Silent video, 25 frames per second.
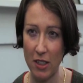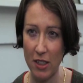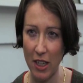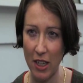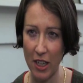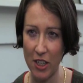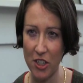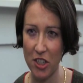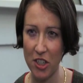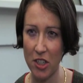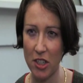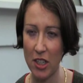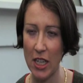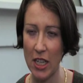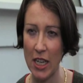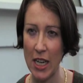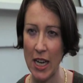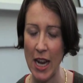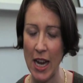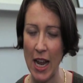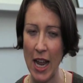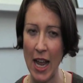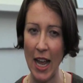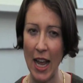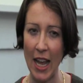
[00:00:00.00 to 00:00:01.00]
succession,
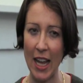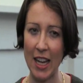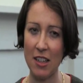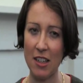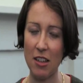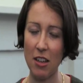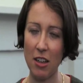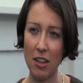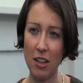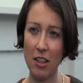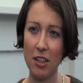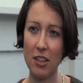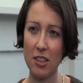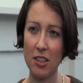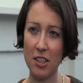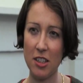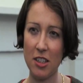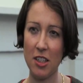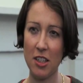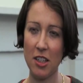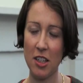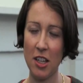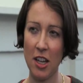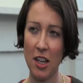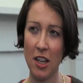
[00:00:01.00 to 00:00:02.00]
and
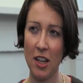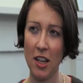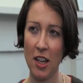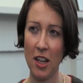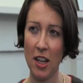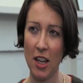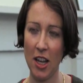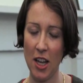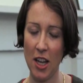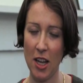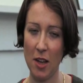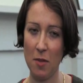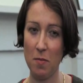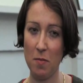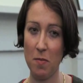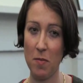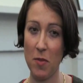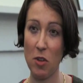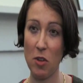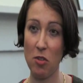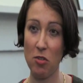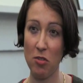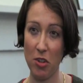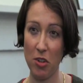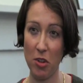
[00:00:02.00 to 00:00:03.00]
asked
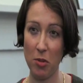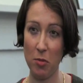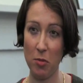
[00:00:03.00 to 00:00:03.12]
the